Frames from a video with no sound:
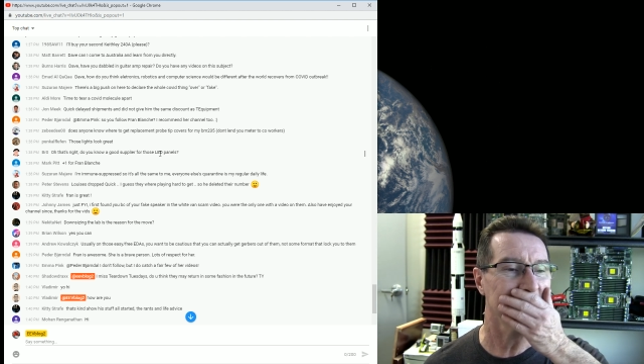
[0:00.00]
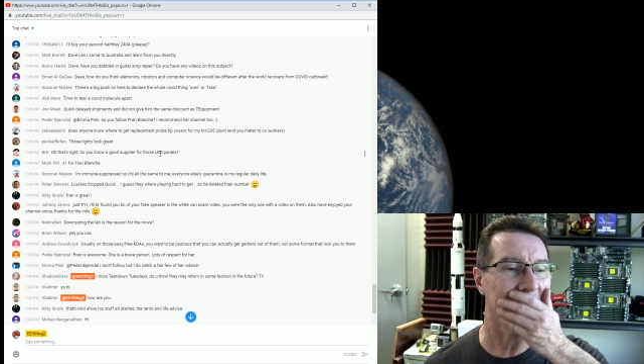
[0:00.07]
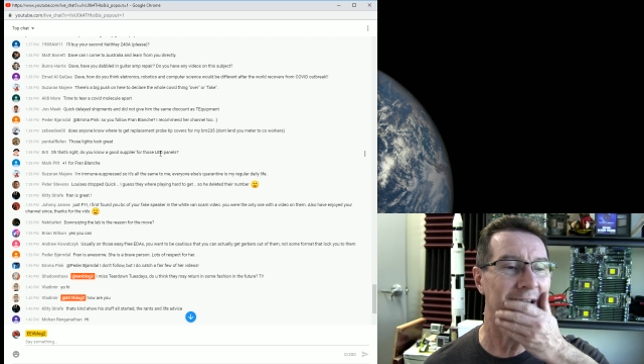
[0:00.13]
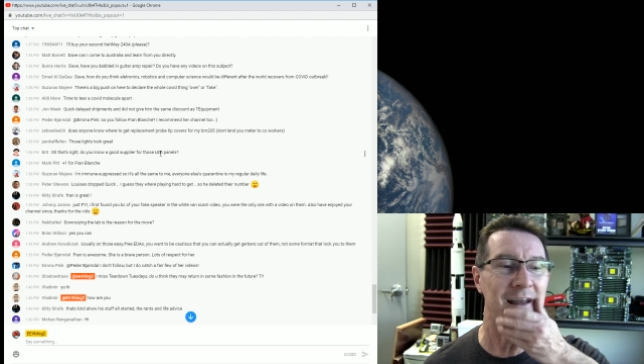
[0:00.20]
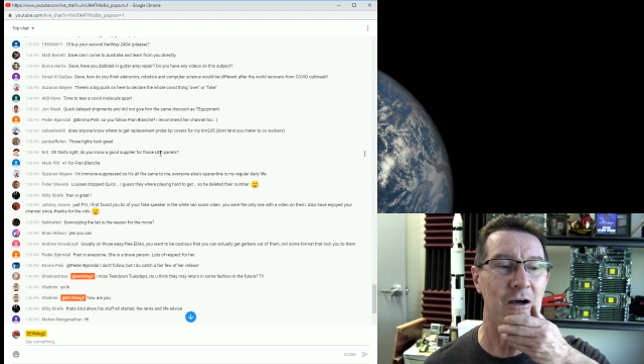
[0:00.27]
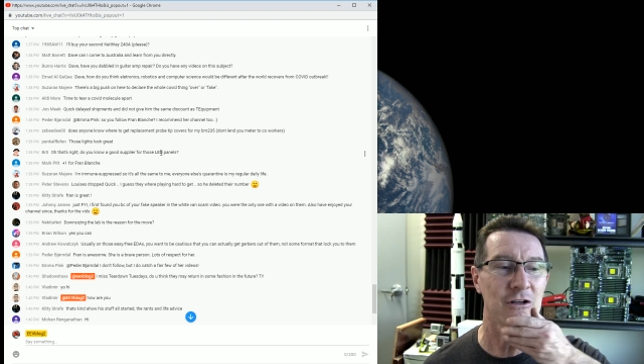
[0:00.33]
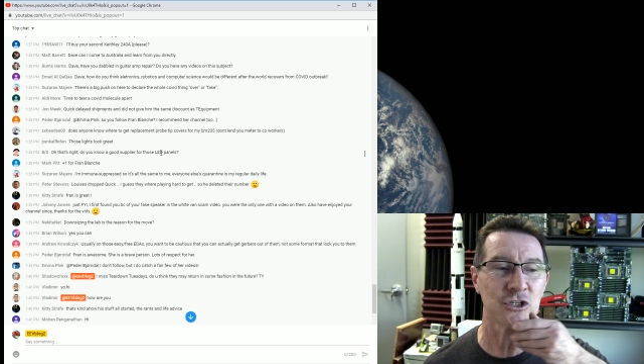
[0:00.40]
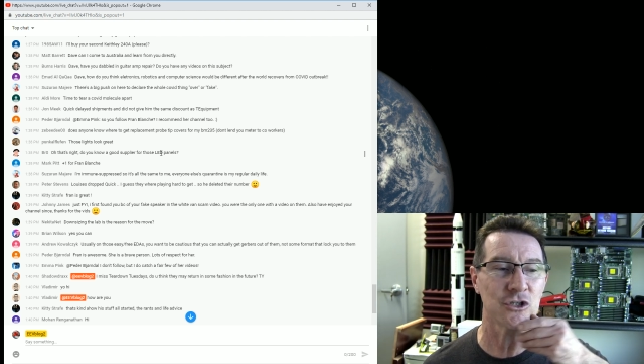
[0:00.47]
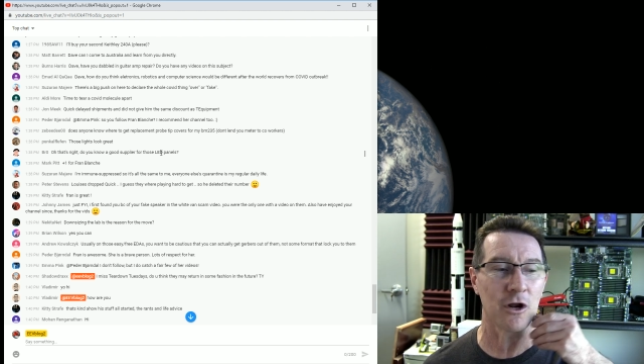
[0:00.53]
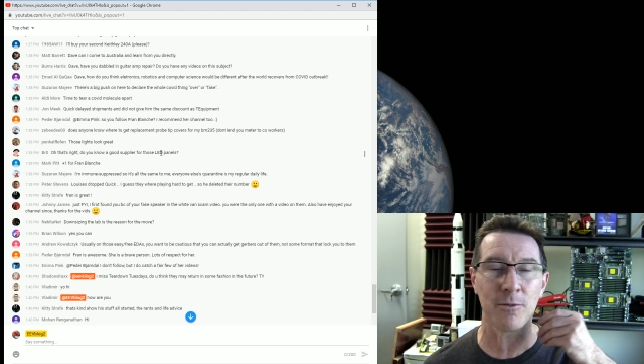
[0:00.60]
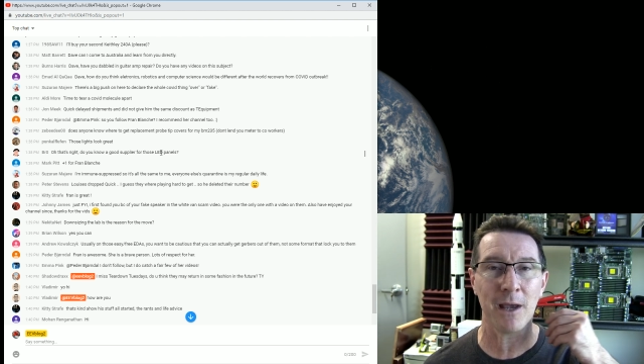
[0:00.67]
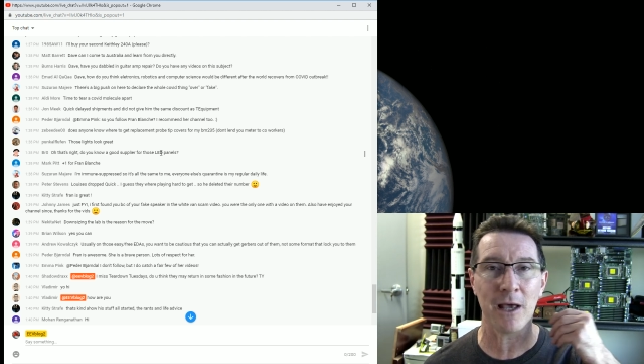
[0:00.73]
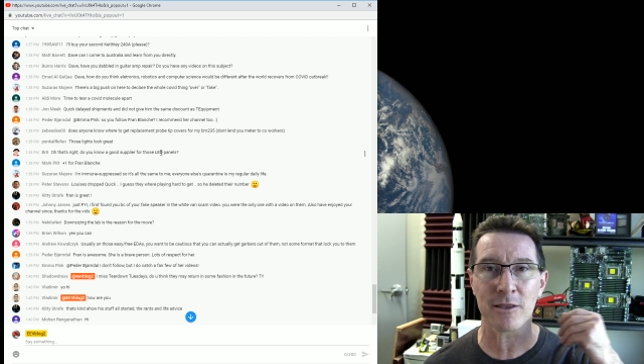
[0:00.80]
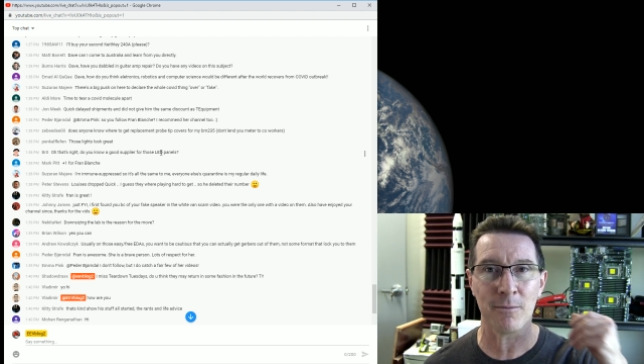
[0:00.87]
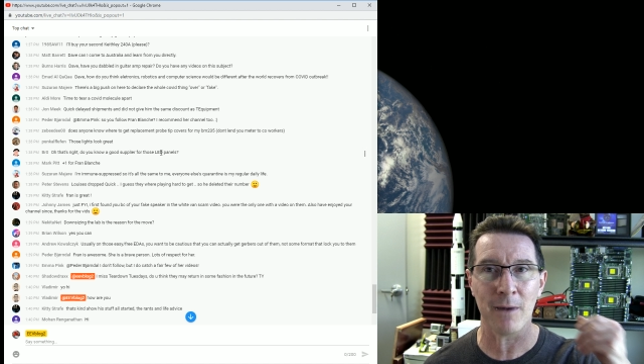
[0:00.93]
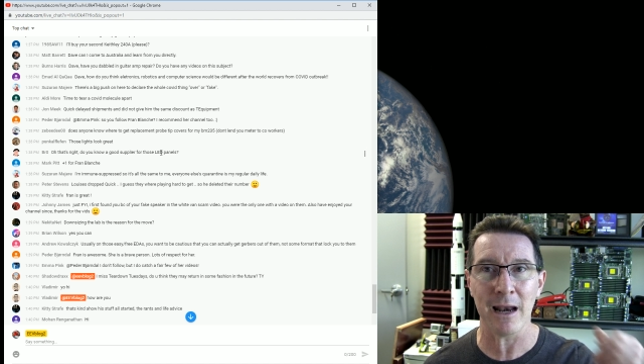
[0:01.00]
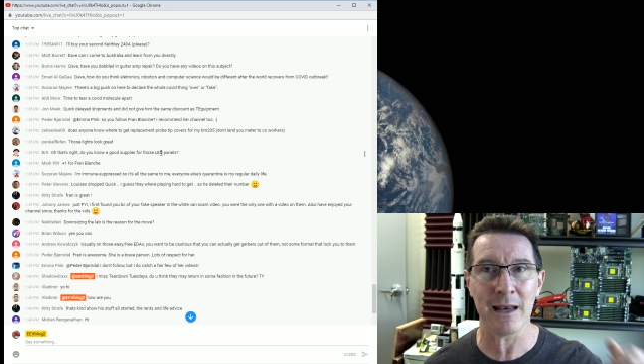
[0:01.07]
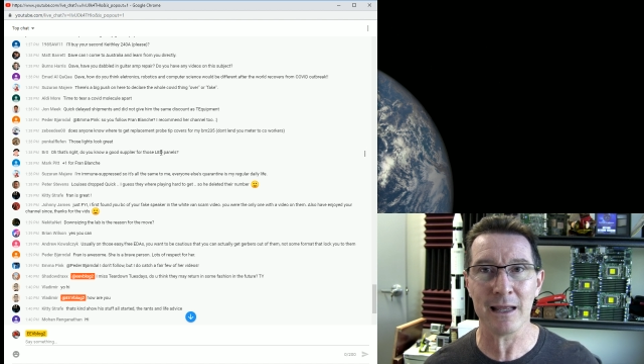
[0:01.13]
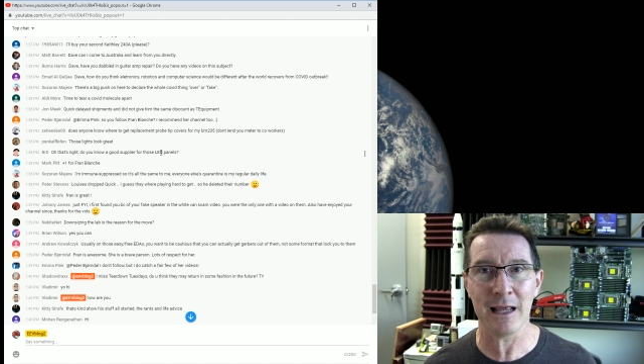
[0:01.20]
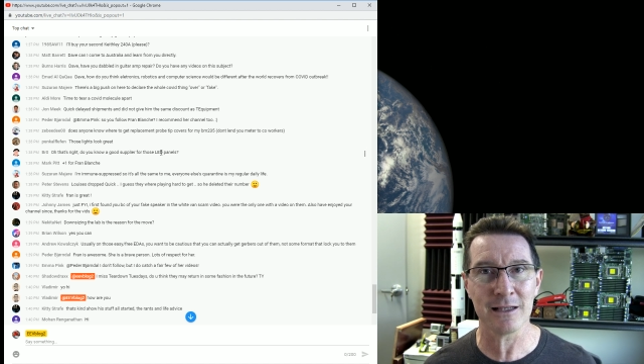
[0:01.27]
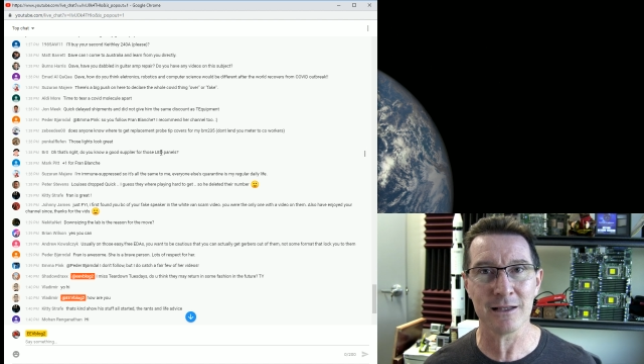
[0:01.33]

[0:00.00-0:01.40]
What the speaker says: I know it's not about the money.